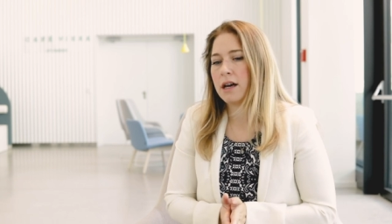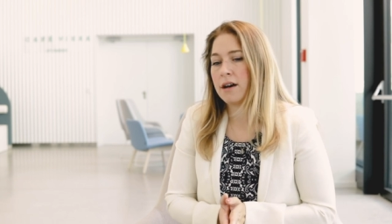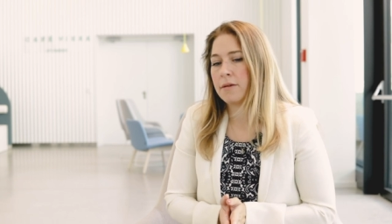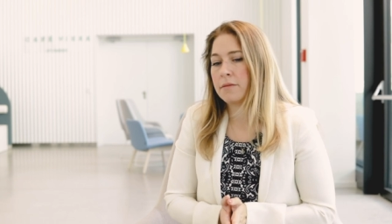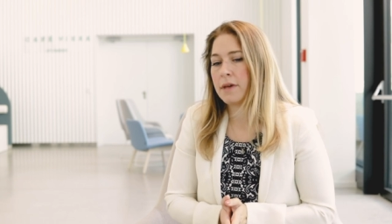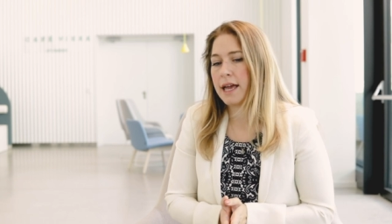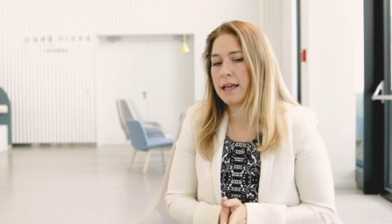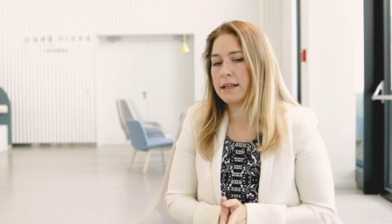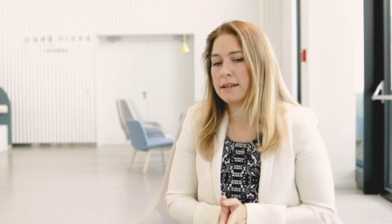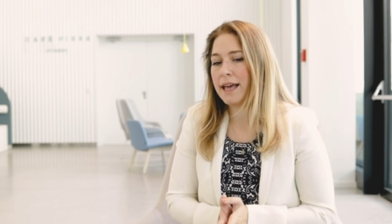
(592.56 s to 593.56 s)
Um,
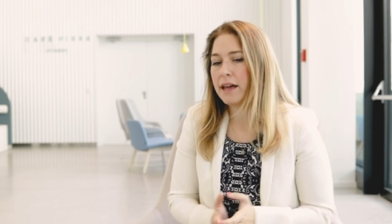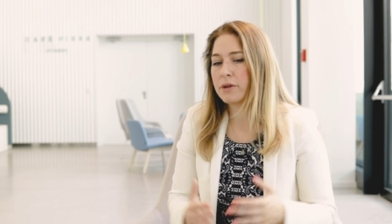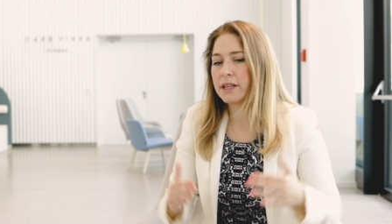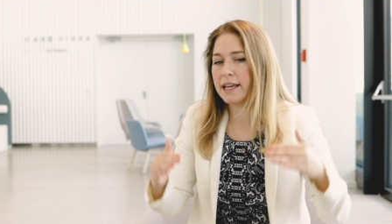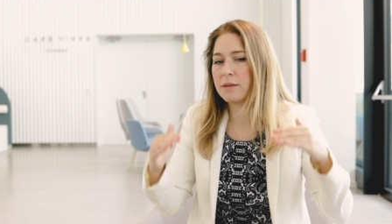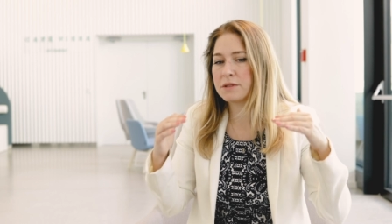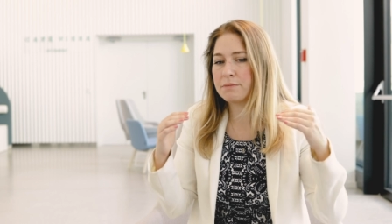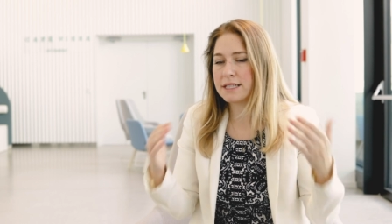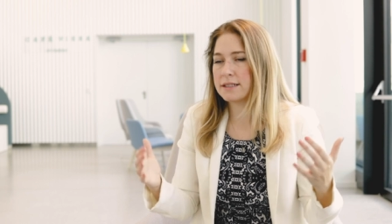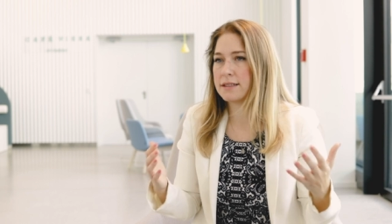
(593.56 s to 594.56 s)
and that really helps
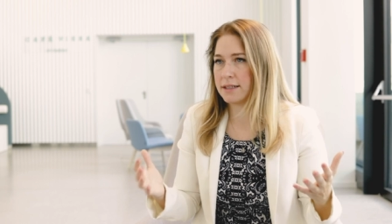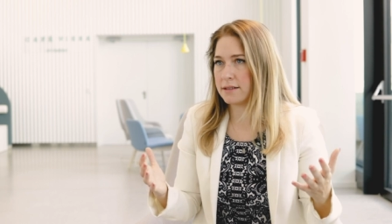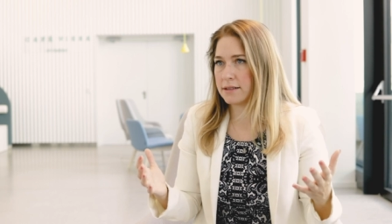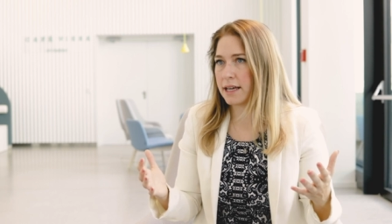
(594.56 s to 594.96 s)
businesses,